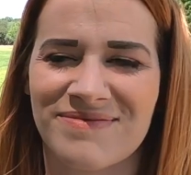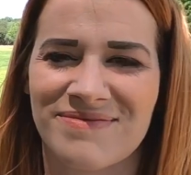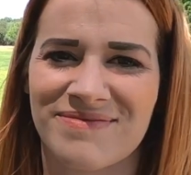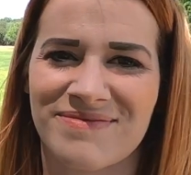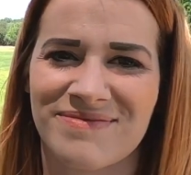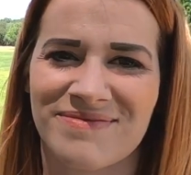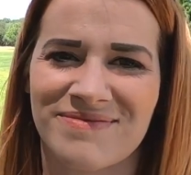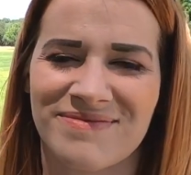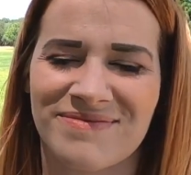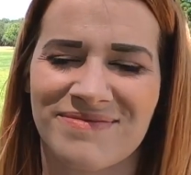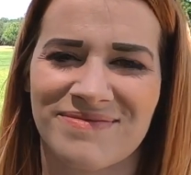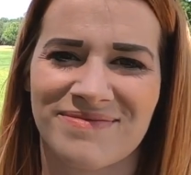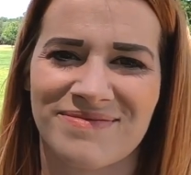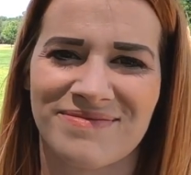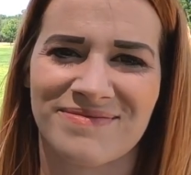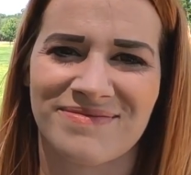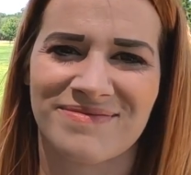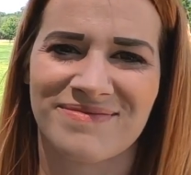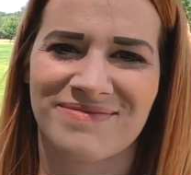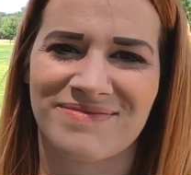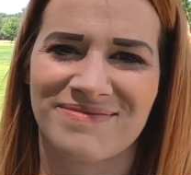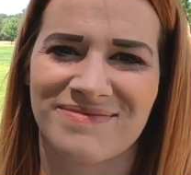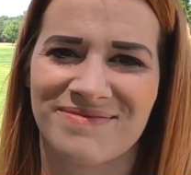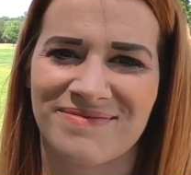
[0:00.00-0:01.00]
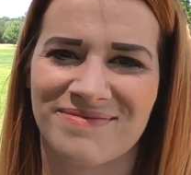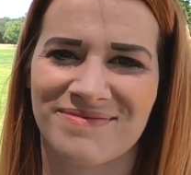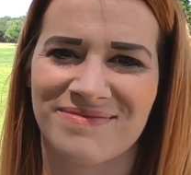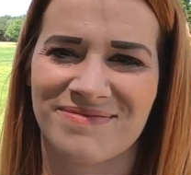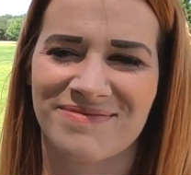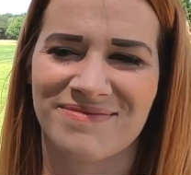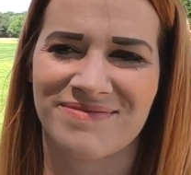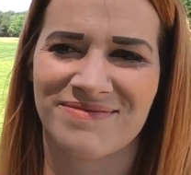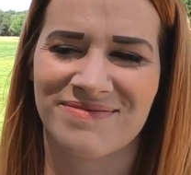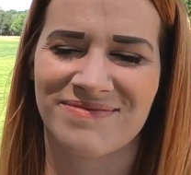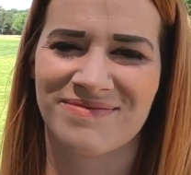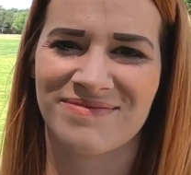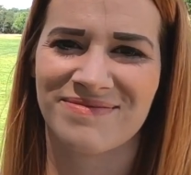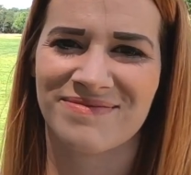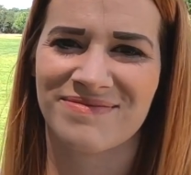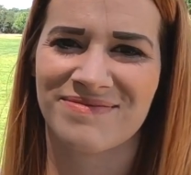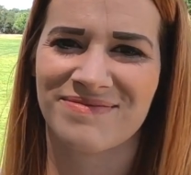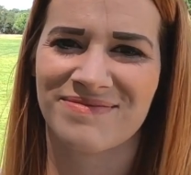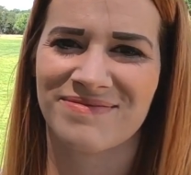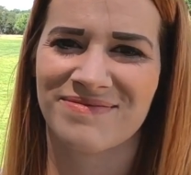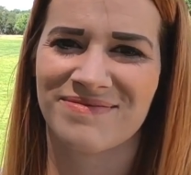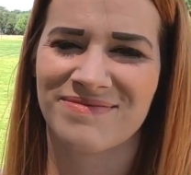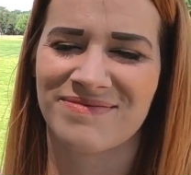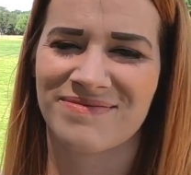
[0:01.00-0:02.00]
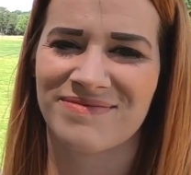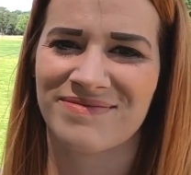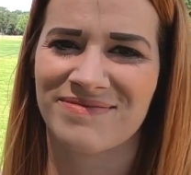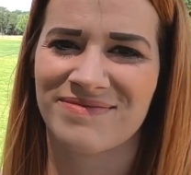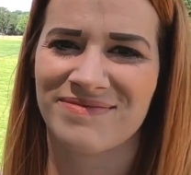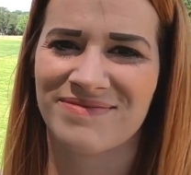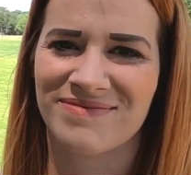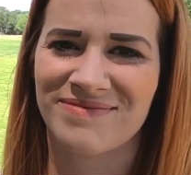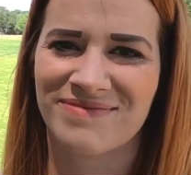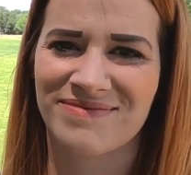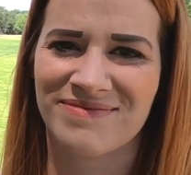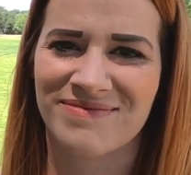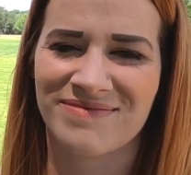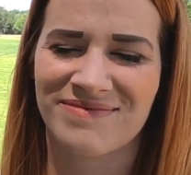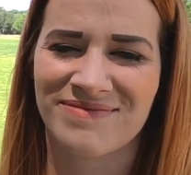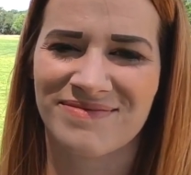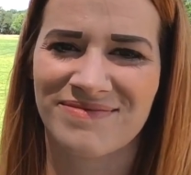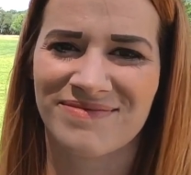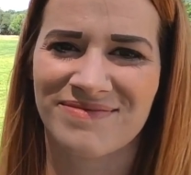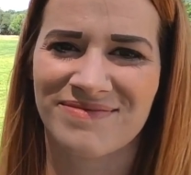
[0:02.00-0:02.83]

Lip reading: No words are spoken by the person on screen.